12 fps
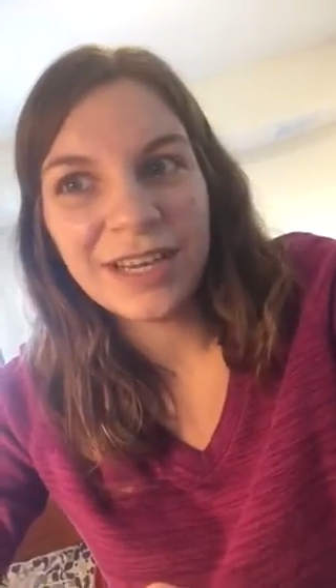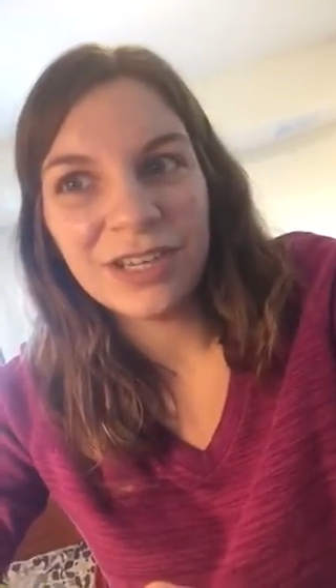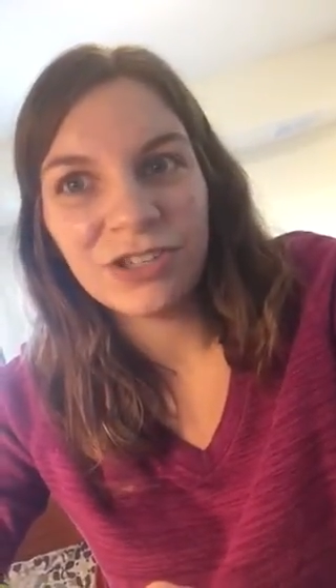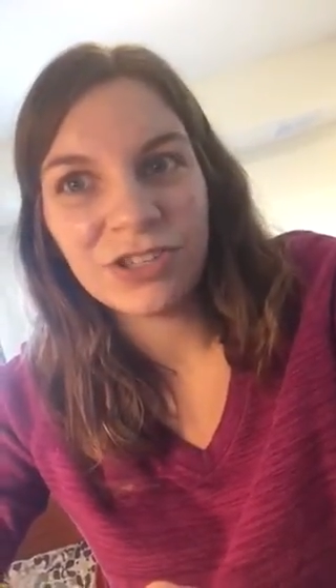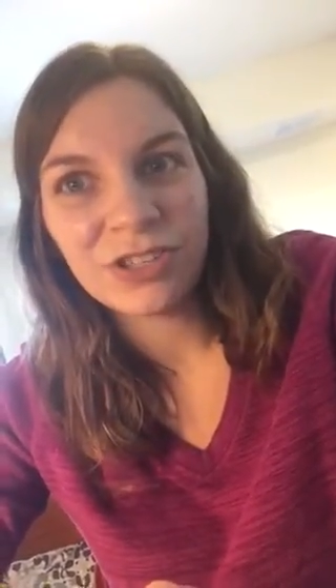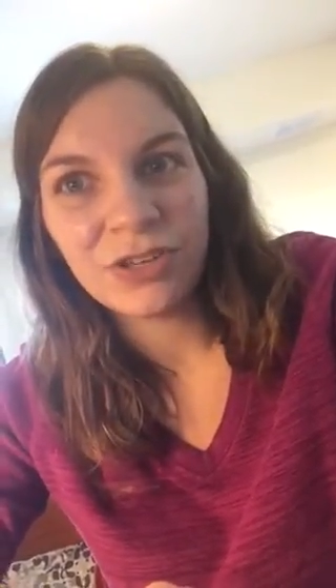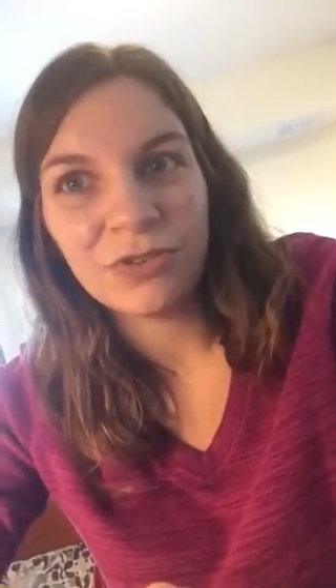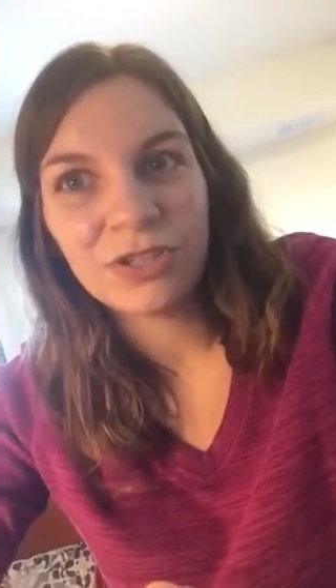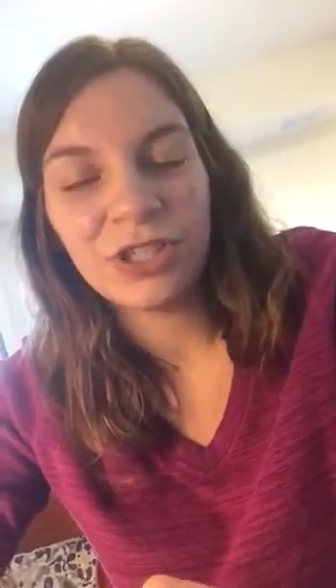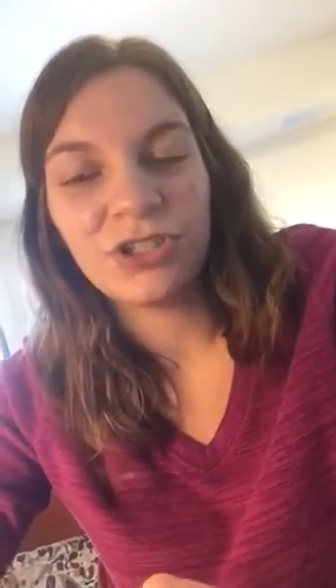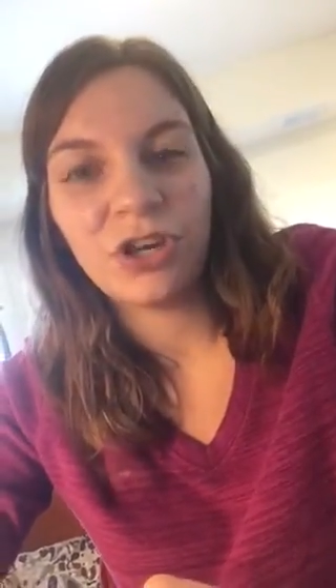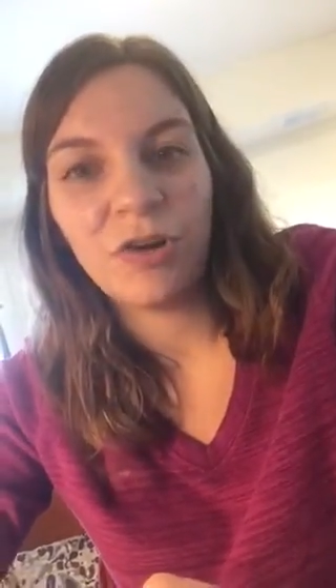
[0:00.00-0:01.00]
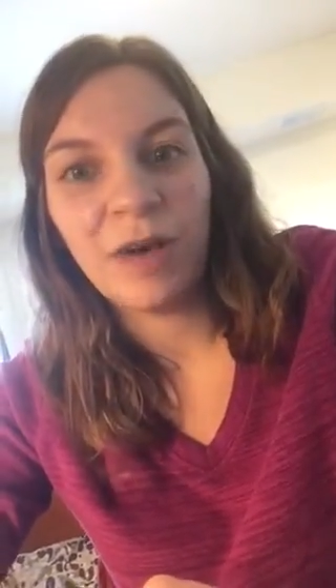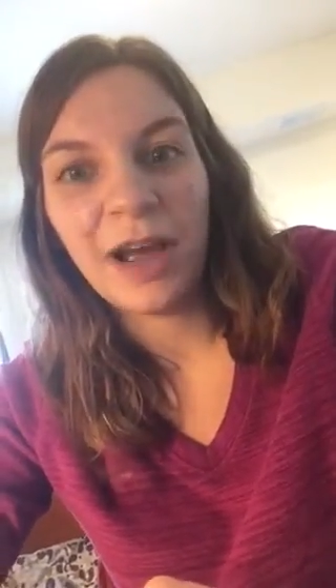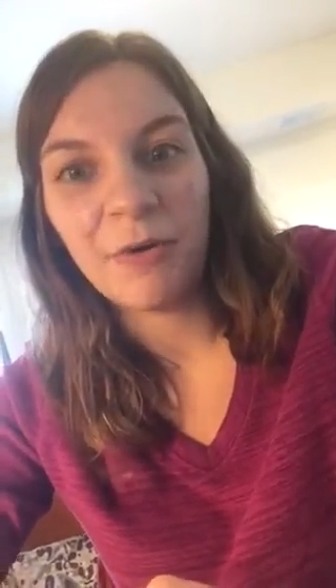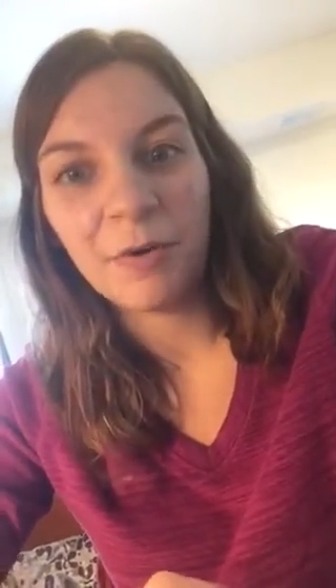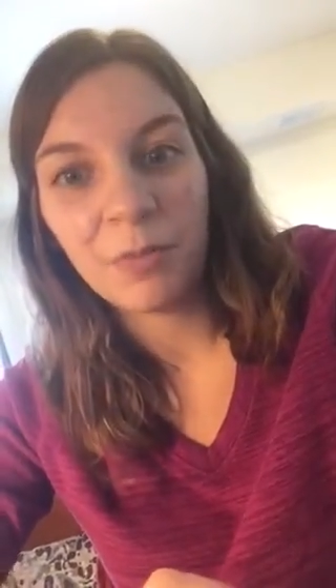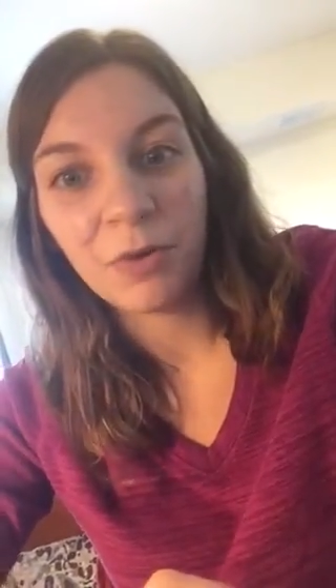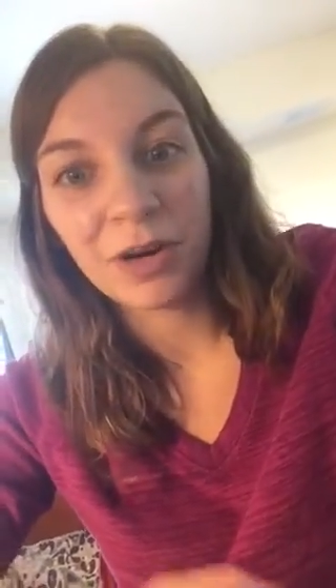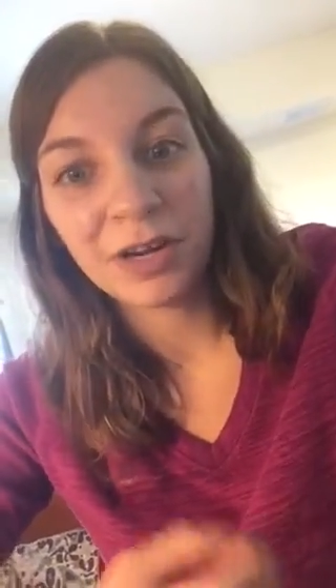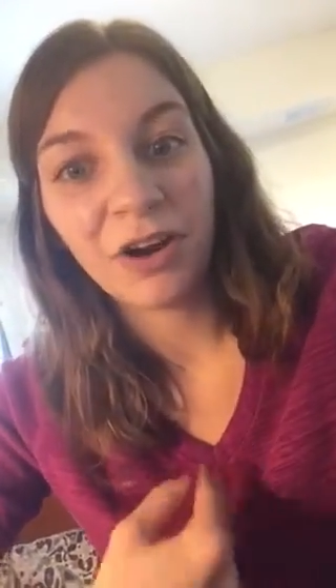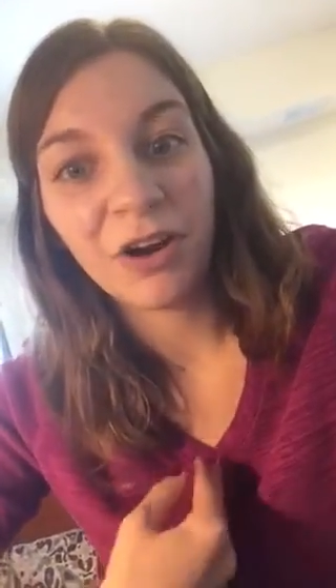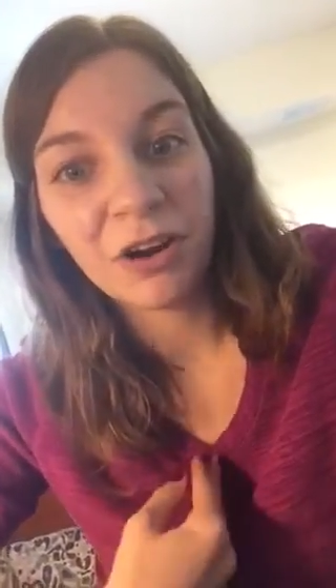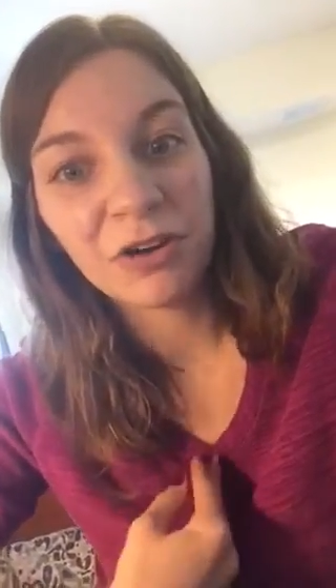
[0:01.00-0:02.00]
and it just goes to show how
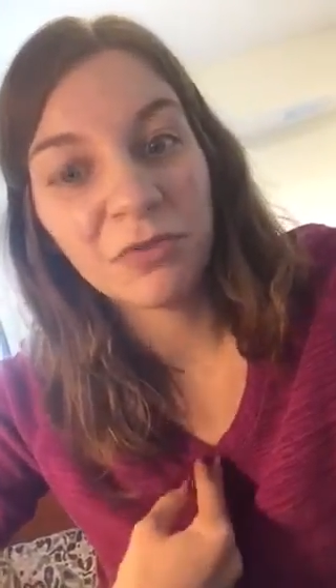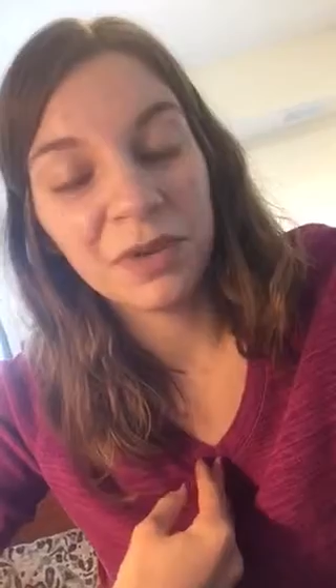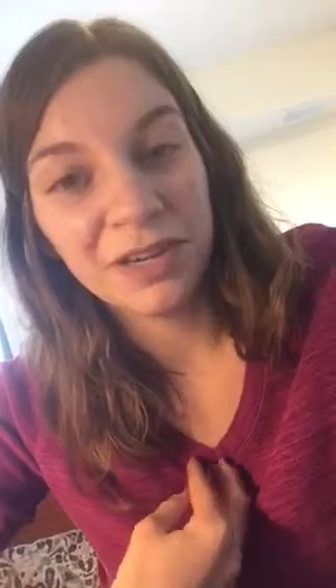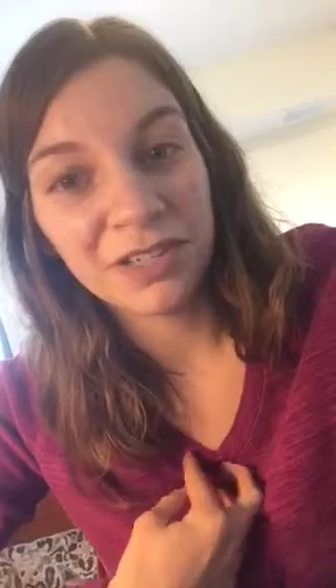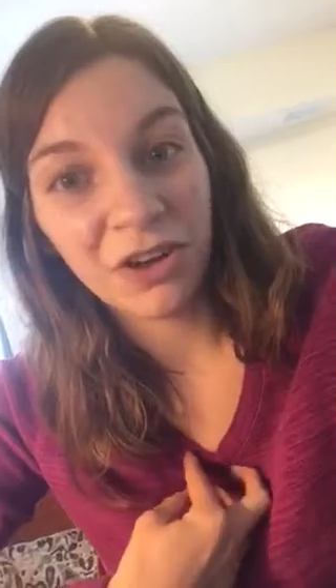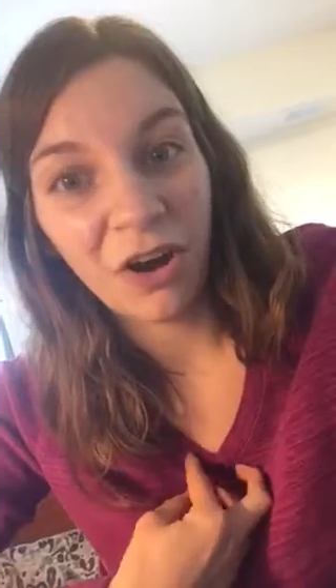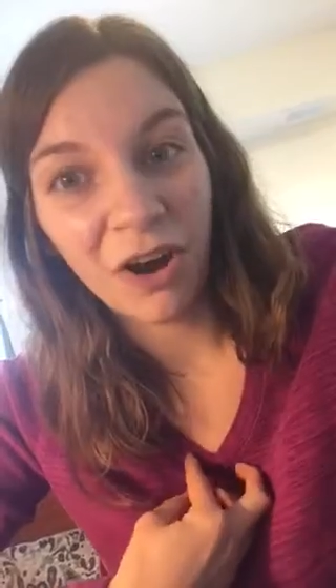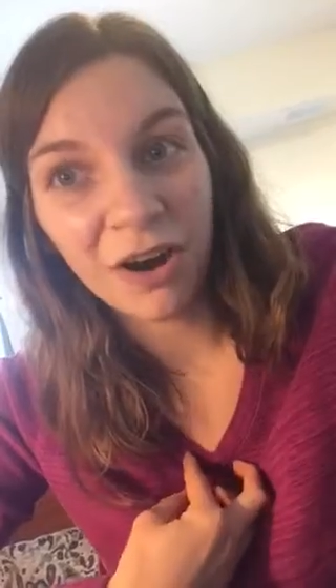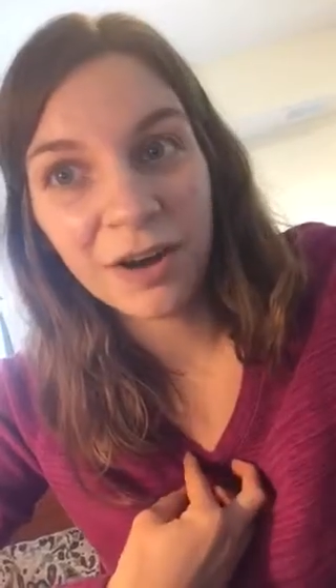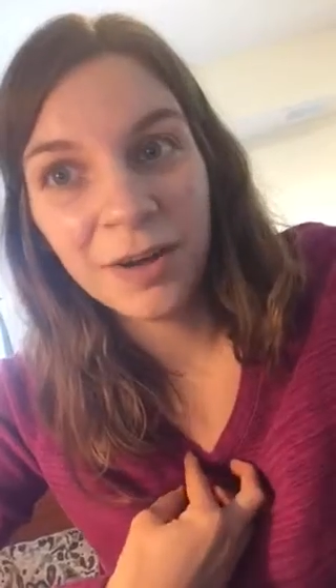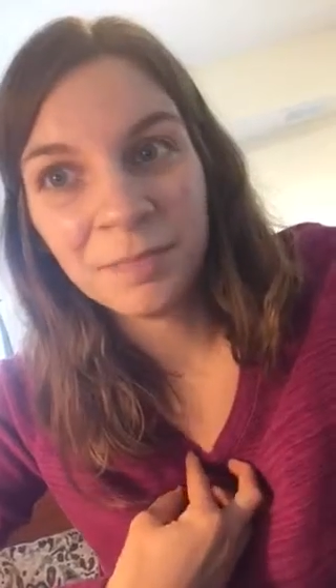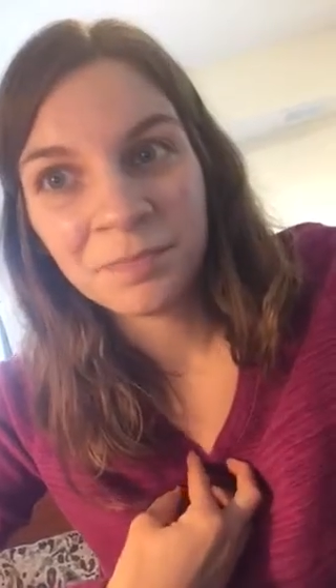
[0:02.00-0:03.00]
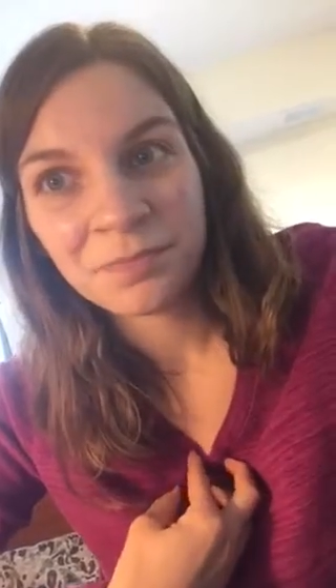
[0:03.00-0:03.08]
important our careers are.